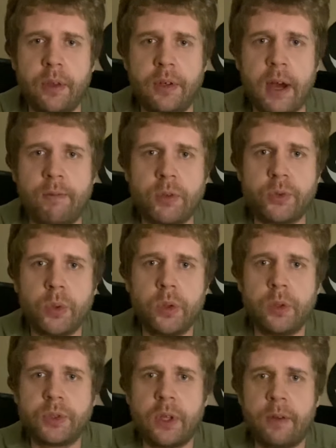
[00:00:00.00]
devil's
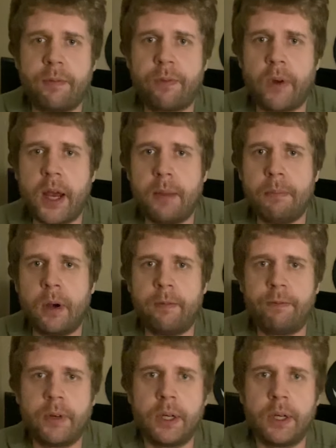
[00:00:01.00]
rules in the frame of